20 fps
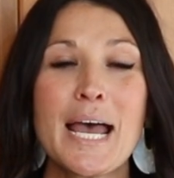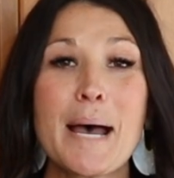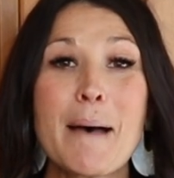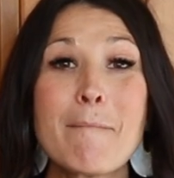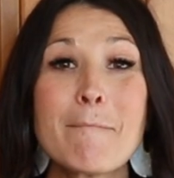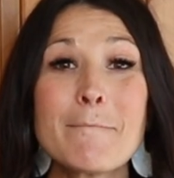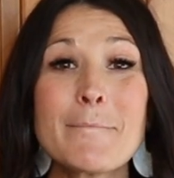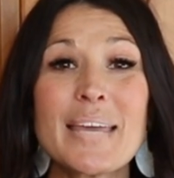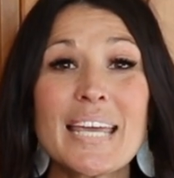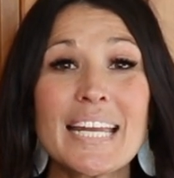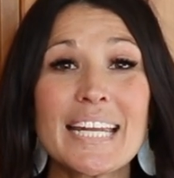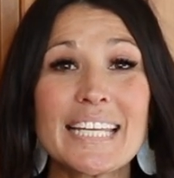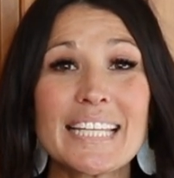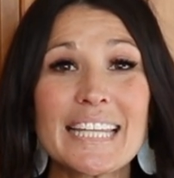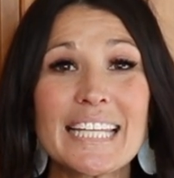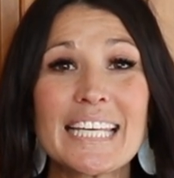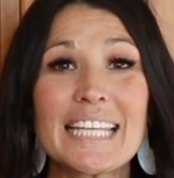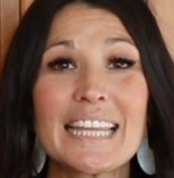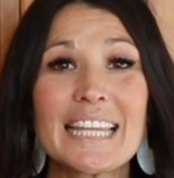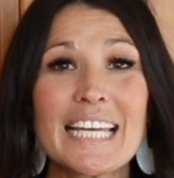
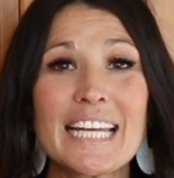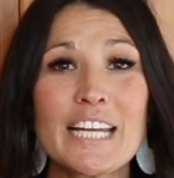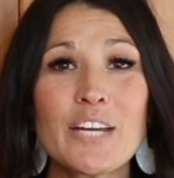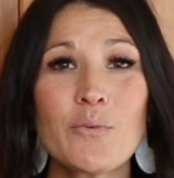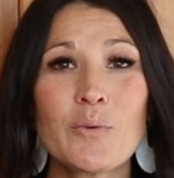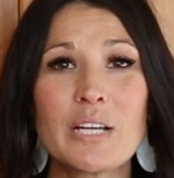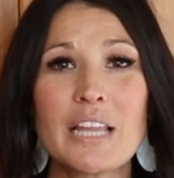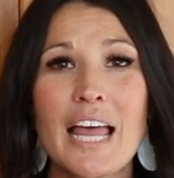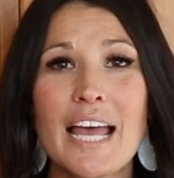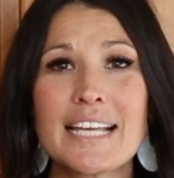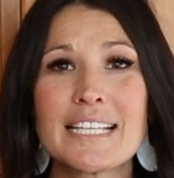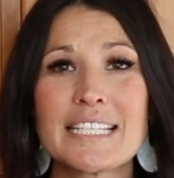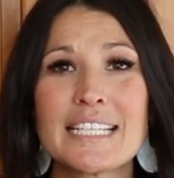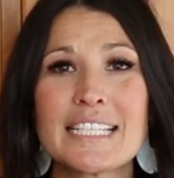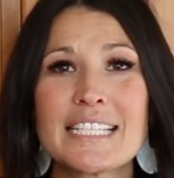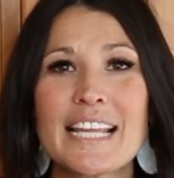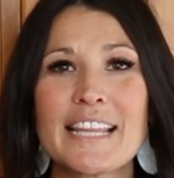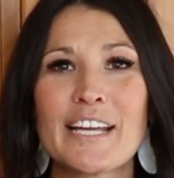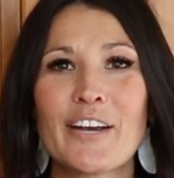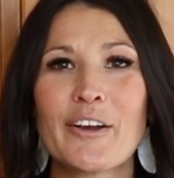Immediately, Lenni
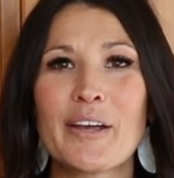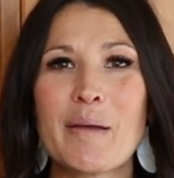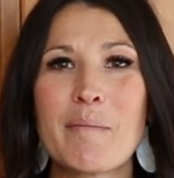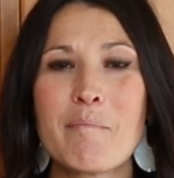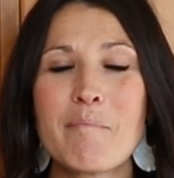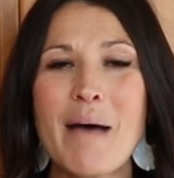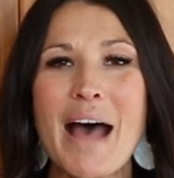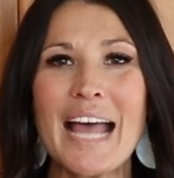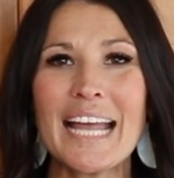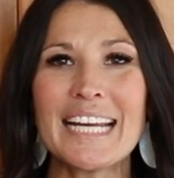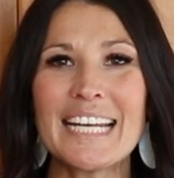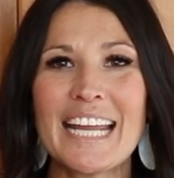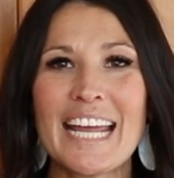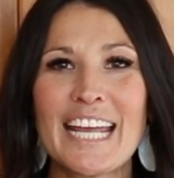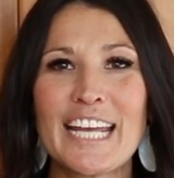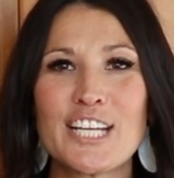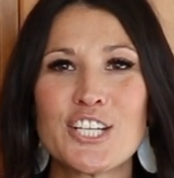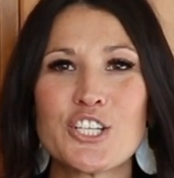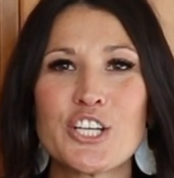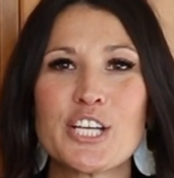realizes their combined
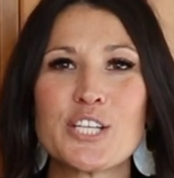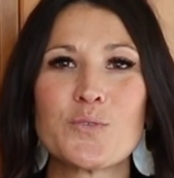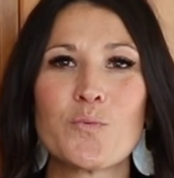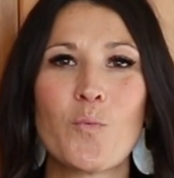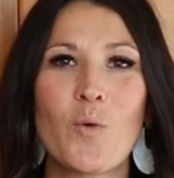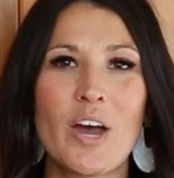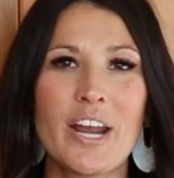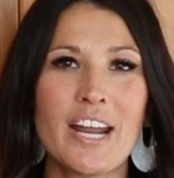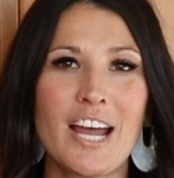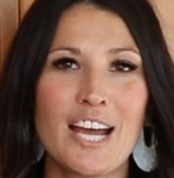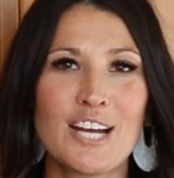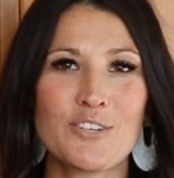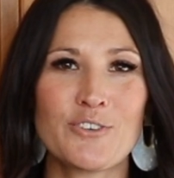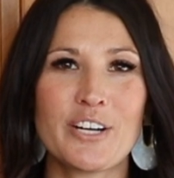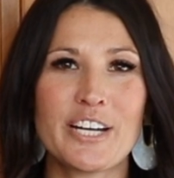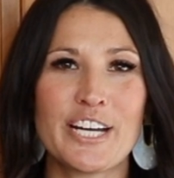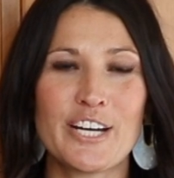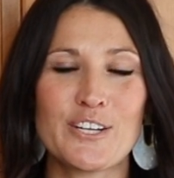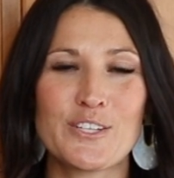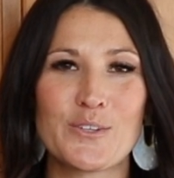age is
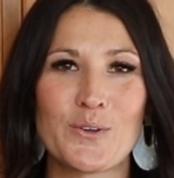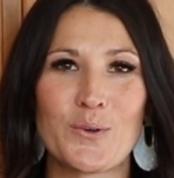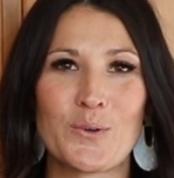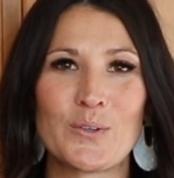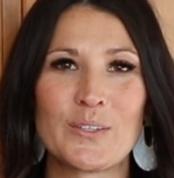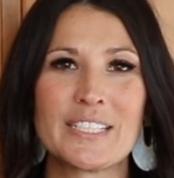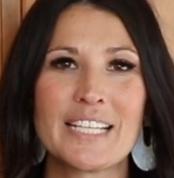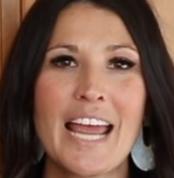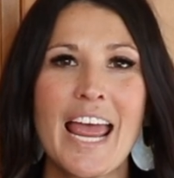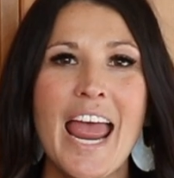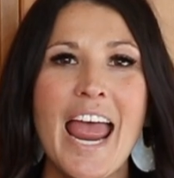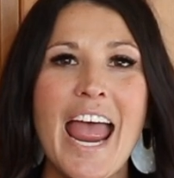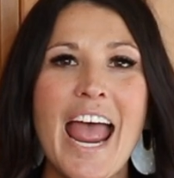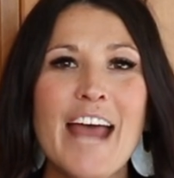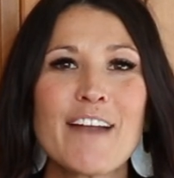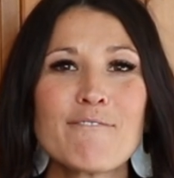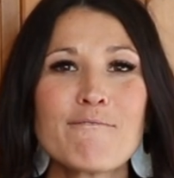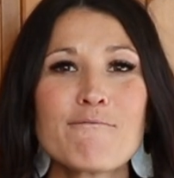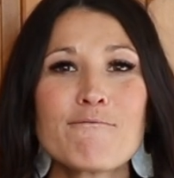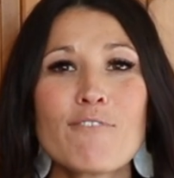100 years old,
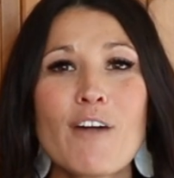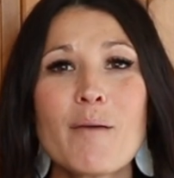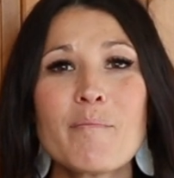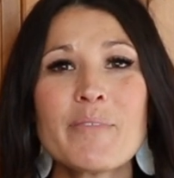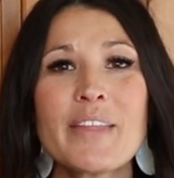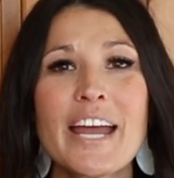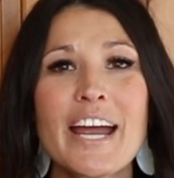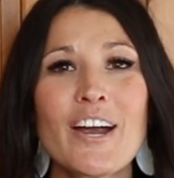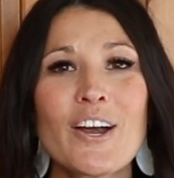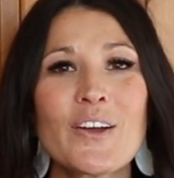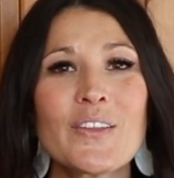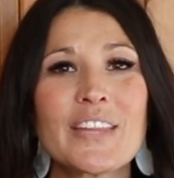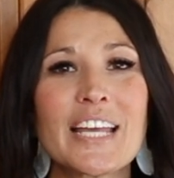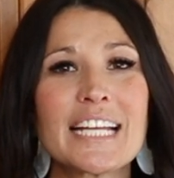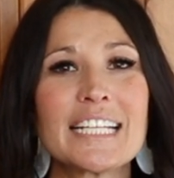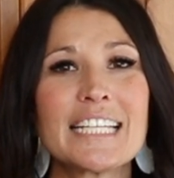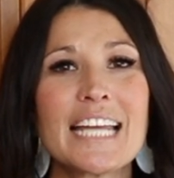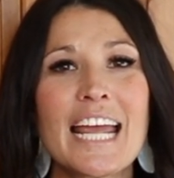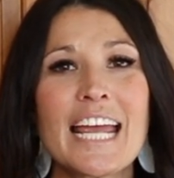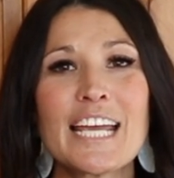and from there,
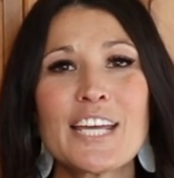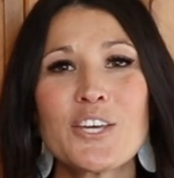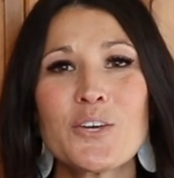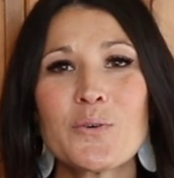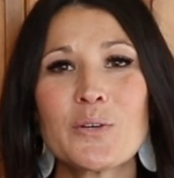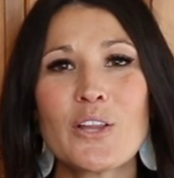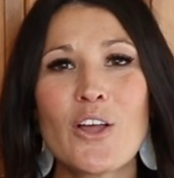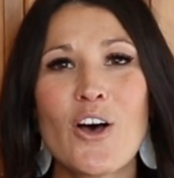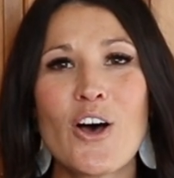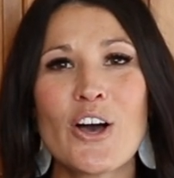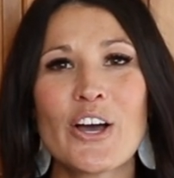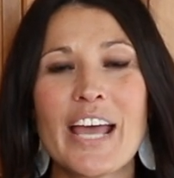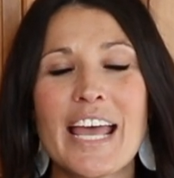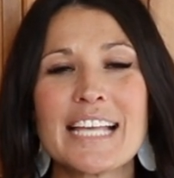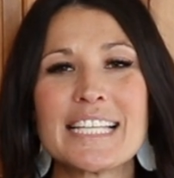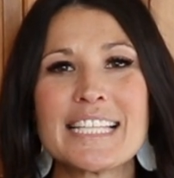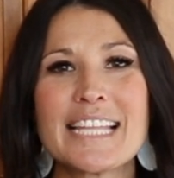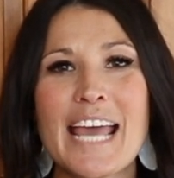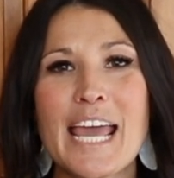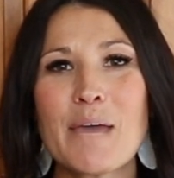they take you along
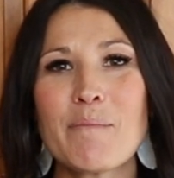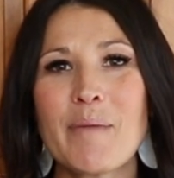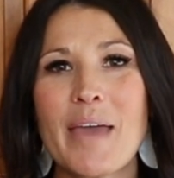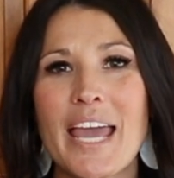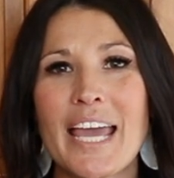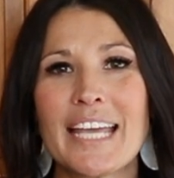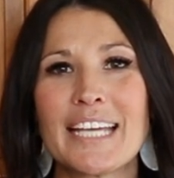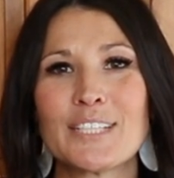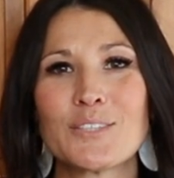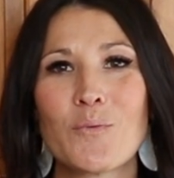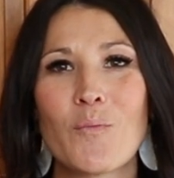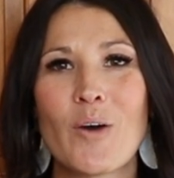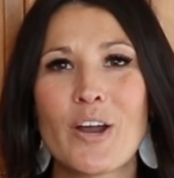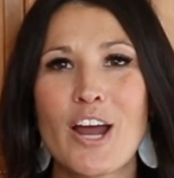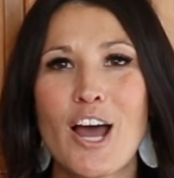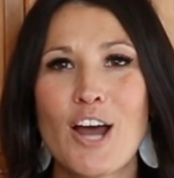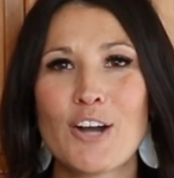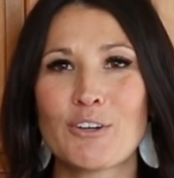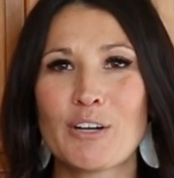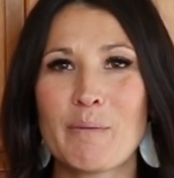as they paint
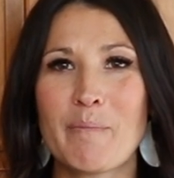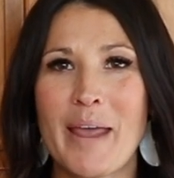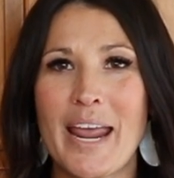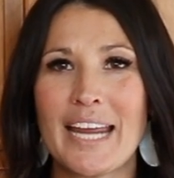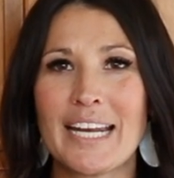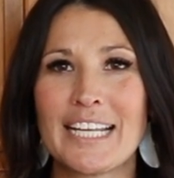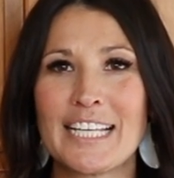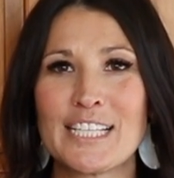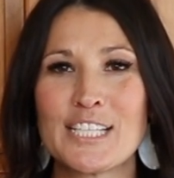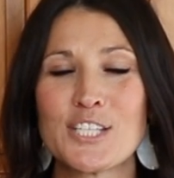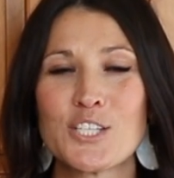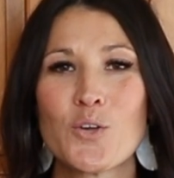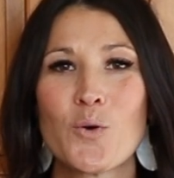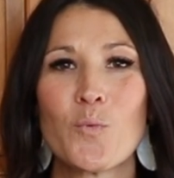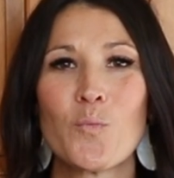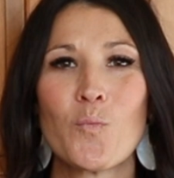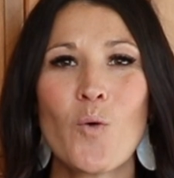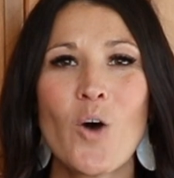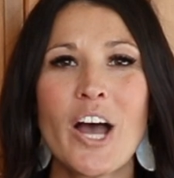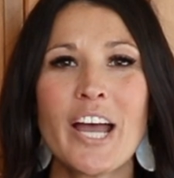100 paintings,
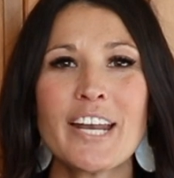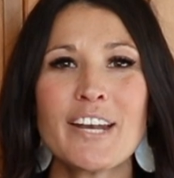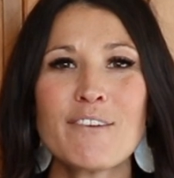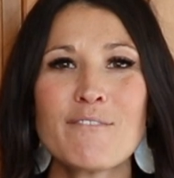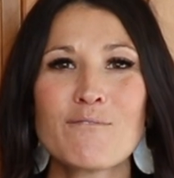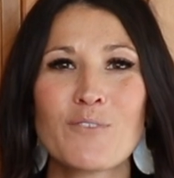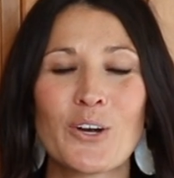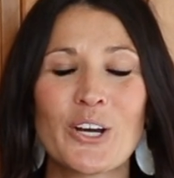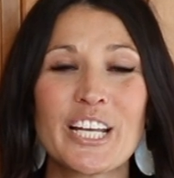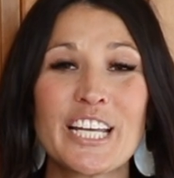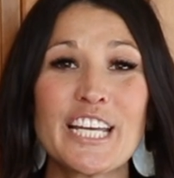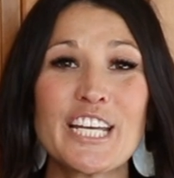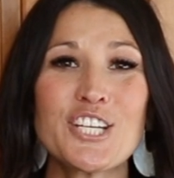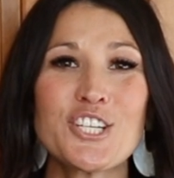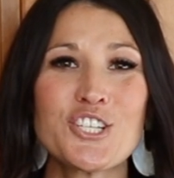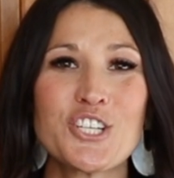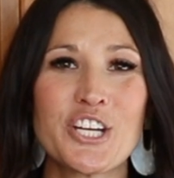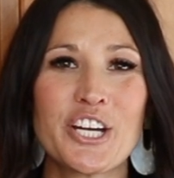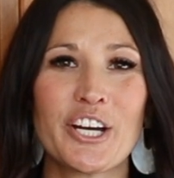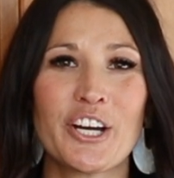one for
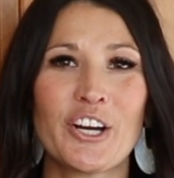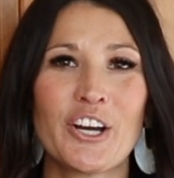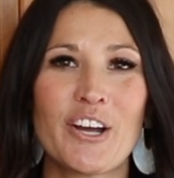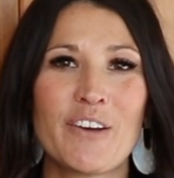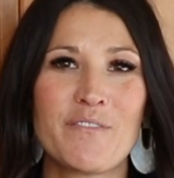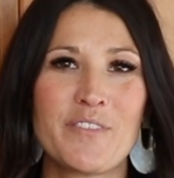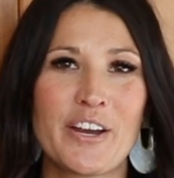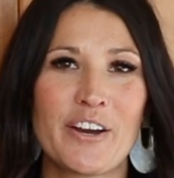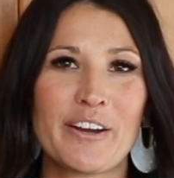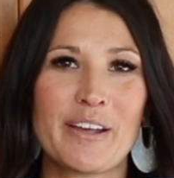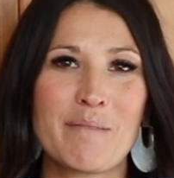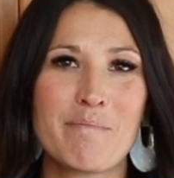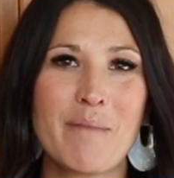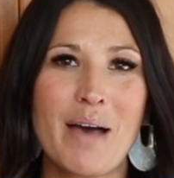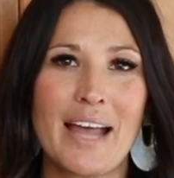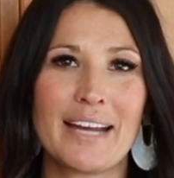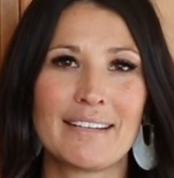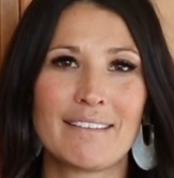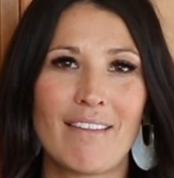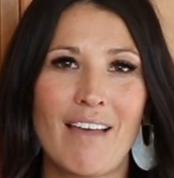each year of their
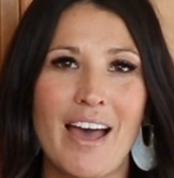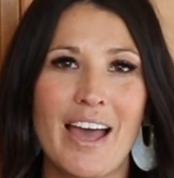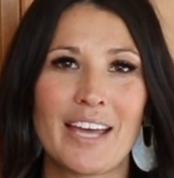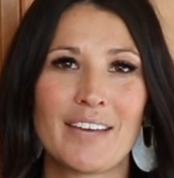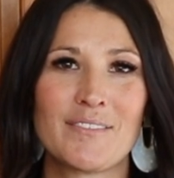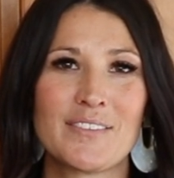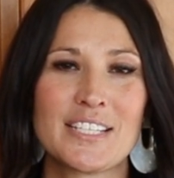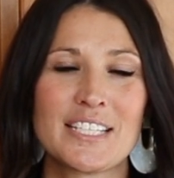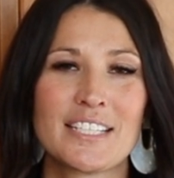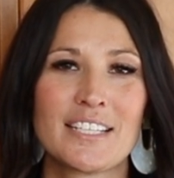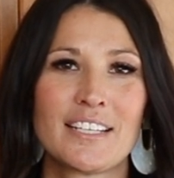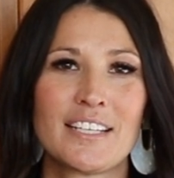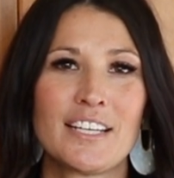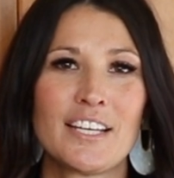combined lives.